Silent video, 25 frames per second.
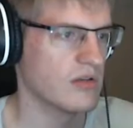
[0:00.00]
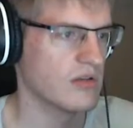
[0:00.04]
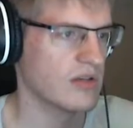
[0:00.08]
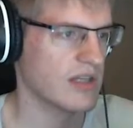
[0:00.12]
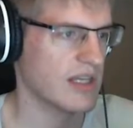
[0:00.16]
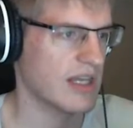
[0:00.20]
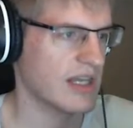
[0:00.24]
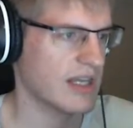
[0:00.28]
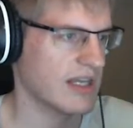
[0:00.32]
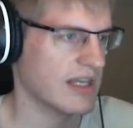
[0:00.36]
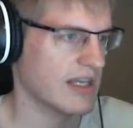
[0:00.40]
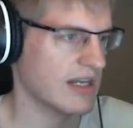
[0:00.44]

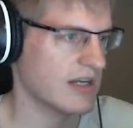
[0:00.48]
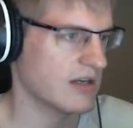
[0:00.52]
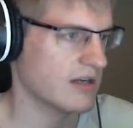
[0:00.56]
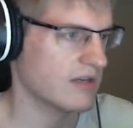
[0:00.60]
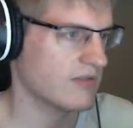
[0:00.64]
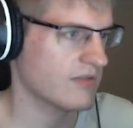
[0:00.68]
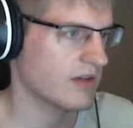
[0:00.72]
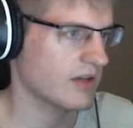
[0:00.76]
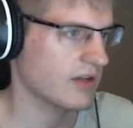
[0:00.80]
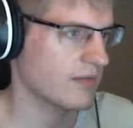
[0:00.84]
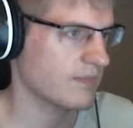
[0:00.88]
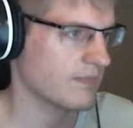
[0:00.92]

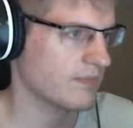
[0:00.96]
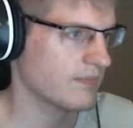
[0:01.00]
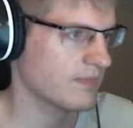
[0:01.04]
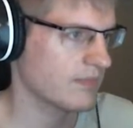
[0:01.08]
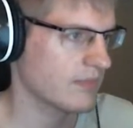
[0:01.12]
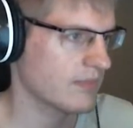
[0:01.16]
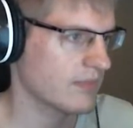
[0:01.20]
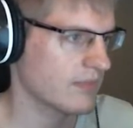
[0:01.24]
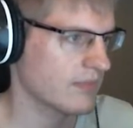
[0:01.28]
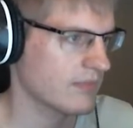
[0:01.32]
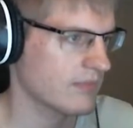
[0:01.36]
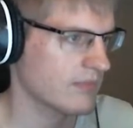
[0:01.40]

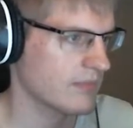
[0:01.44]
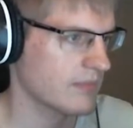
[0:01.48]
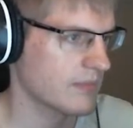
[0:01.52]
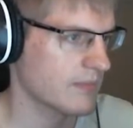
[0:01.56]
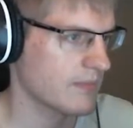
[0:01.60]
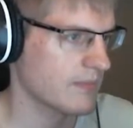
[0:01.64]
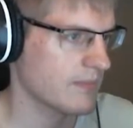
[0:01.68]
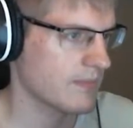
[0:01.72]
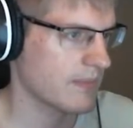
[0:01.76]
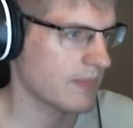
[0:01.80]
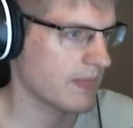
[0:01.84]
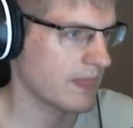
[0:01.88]

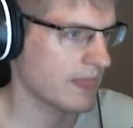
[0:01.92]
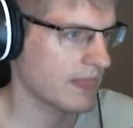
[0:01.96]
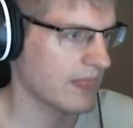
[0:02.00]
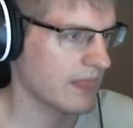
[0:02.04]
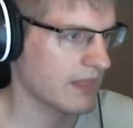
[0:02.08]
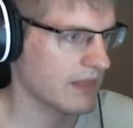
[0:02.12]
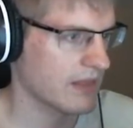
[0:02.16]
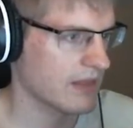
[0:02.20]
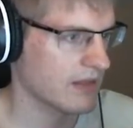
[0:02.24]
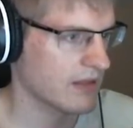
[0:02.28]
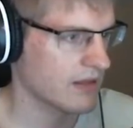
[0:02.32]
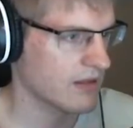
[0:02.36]

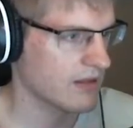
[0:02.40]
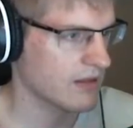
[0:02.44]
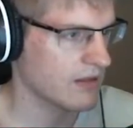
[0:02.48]
Nothing is said.